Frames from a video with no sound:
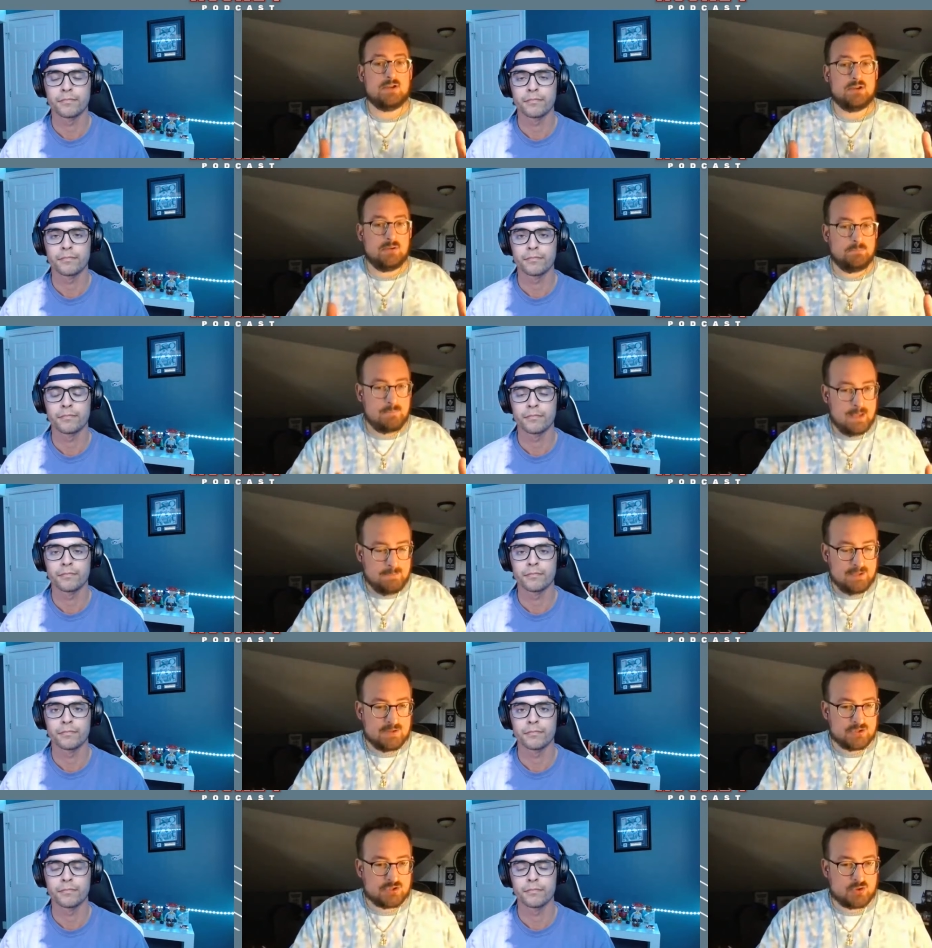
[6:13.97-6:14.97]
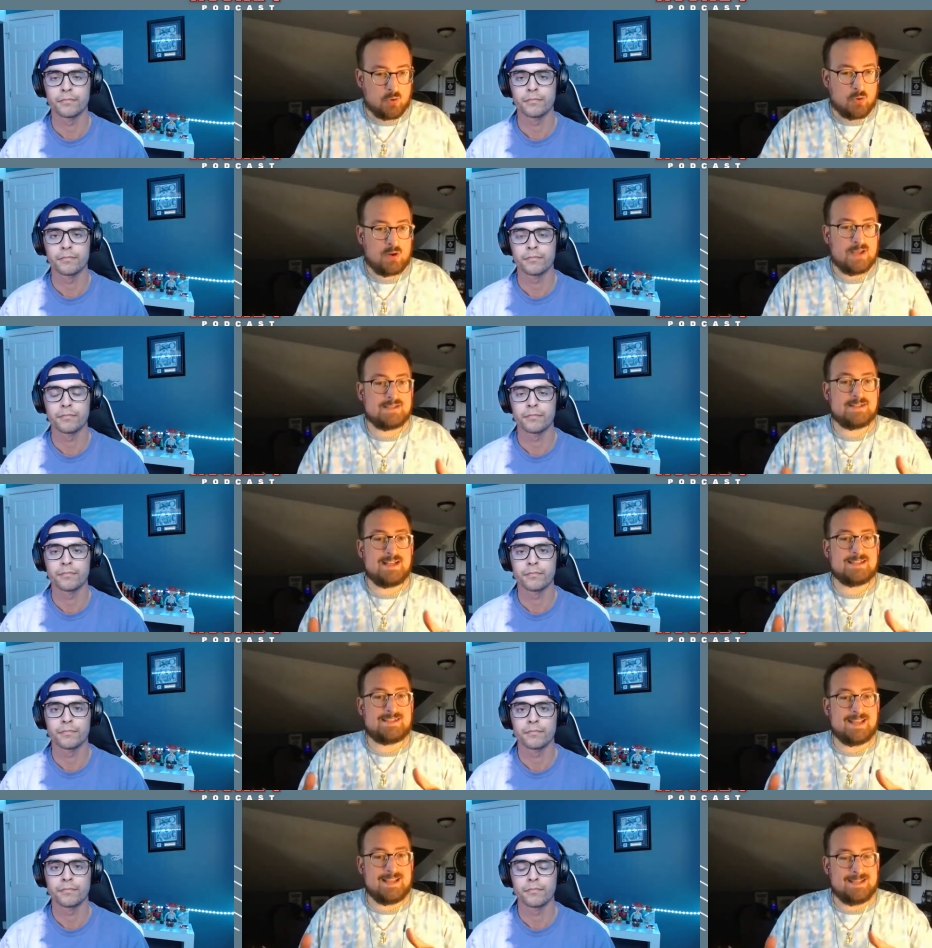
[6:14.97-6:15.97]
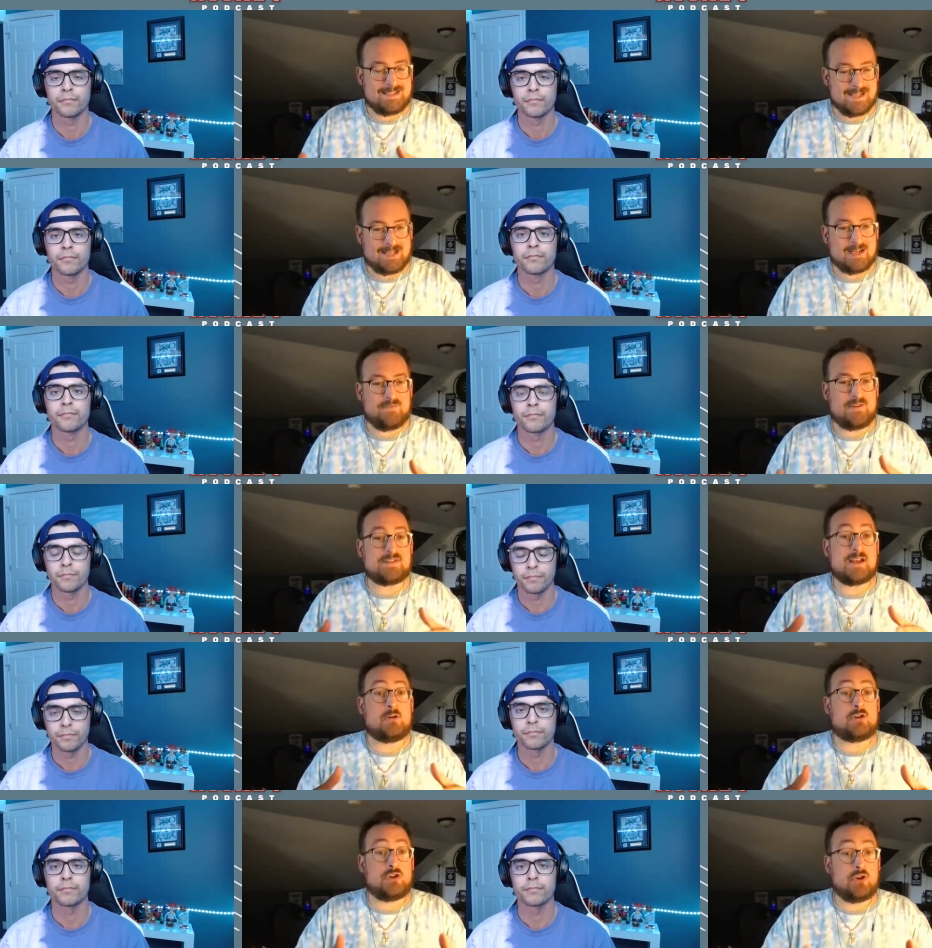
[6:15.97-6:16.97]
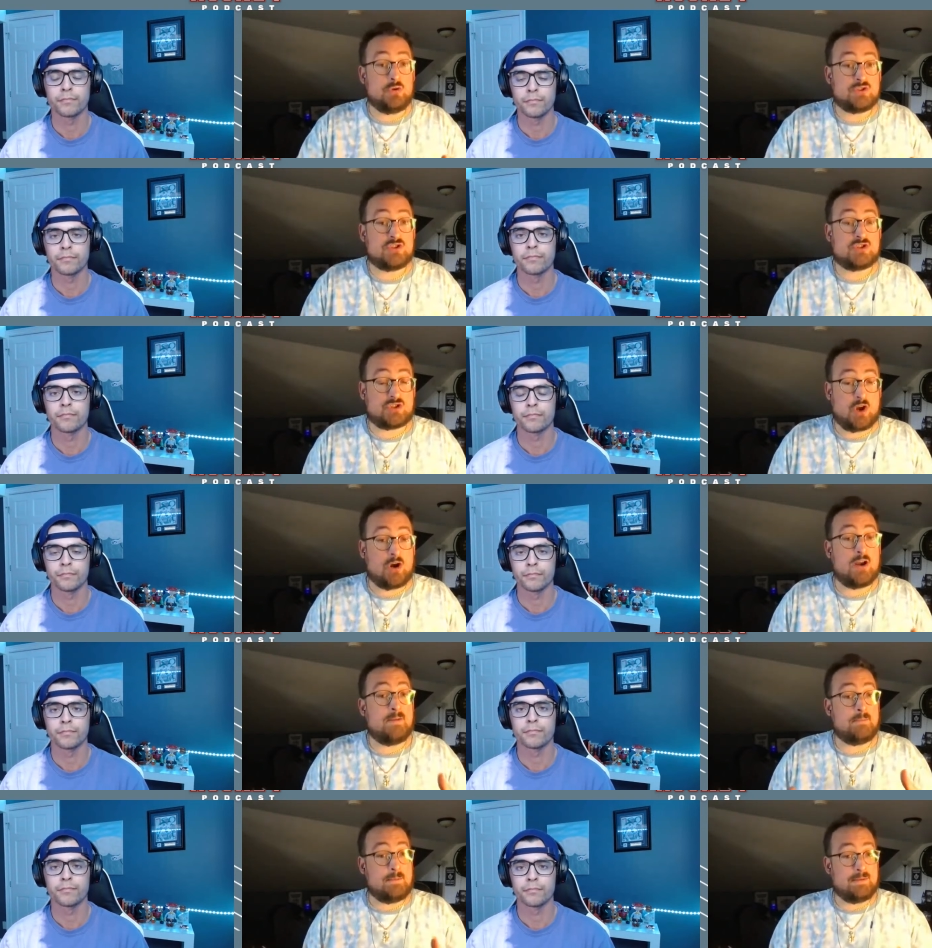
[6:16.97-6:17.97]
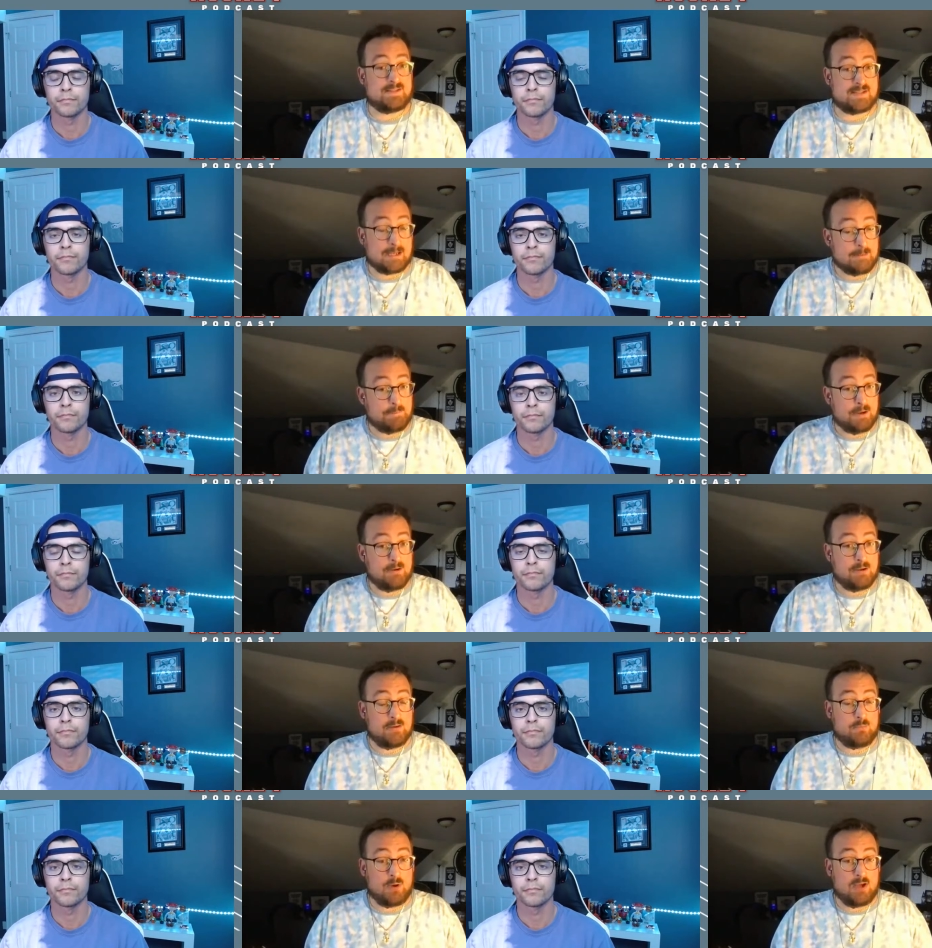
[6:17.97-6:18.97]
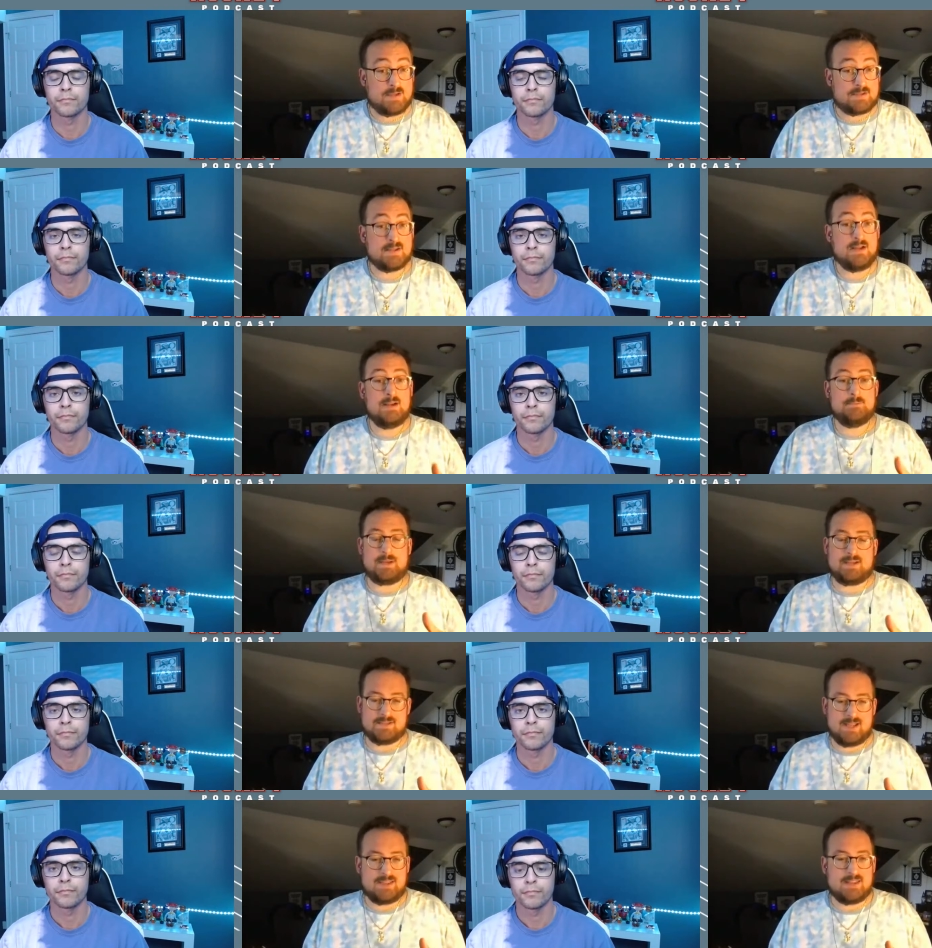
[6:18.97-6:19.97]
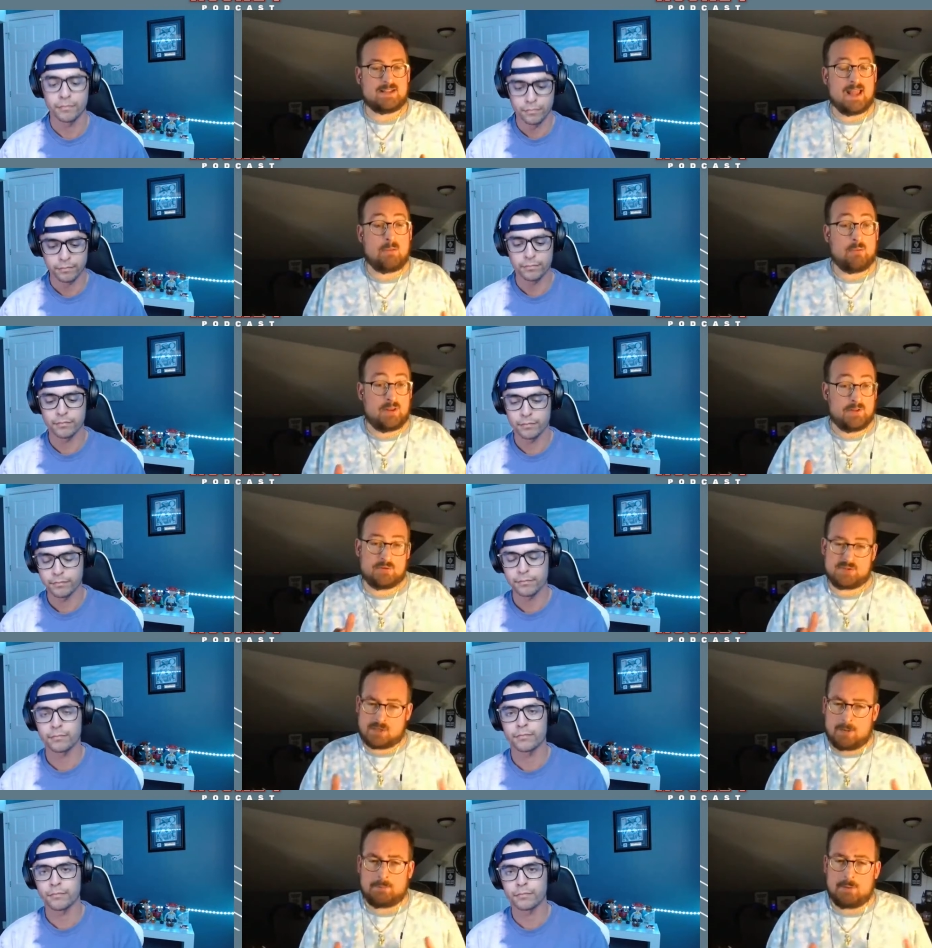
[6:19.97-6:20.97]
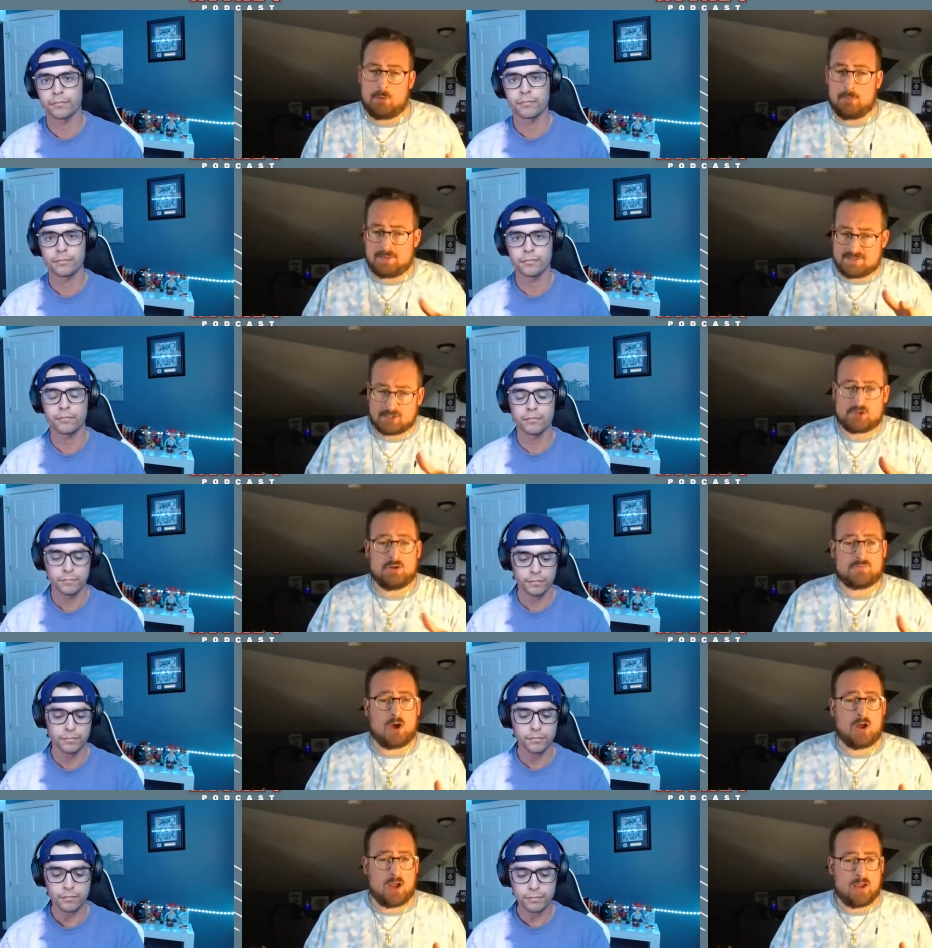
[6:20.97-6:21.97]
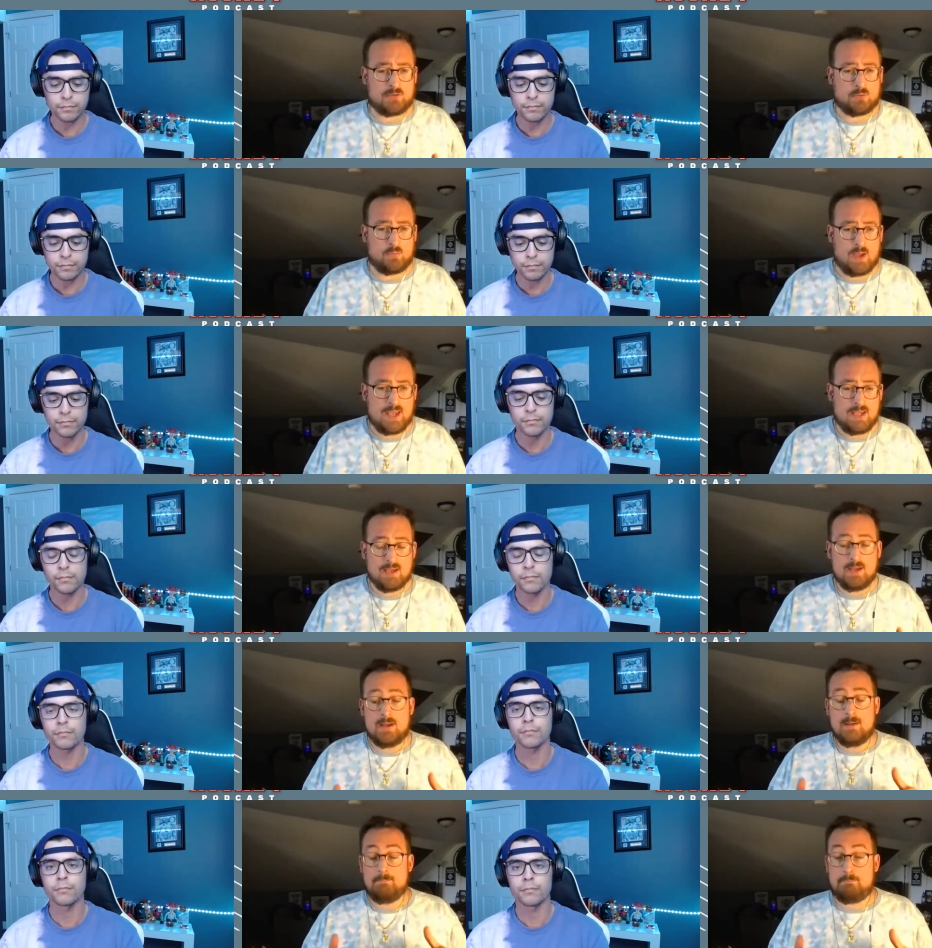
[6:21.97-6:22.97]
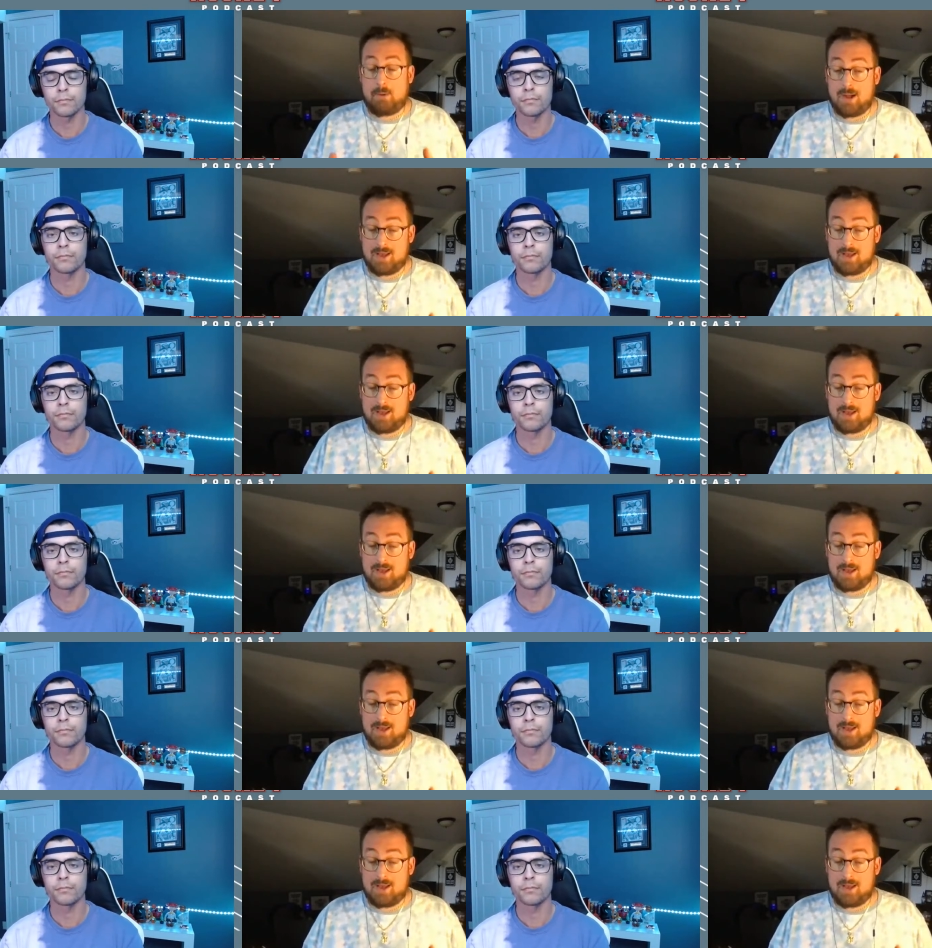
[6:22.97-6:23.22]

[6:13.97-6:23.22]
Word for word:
Speaker 1: Maybe the score isn't as indicative as how close the start and maybe the second period was, because I think that really there's a couple of moments that could have gone either way. But